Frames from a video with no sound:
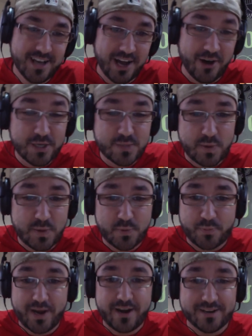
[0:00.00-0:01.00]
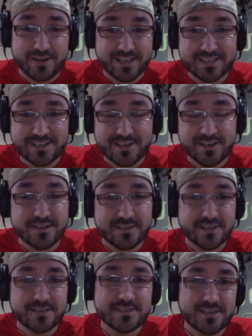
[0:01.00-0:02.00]
always be prepared. That's good.
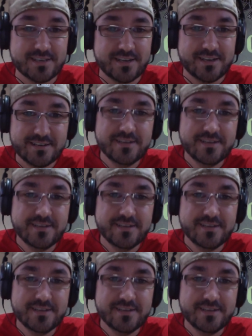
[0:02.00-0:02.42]
That's uh,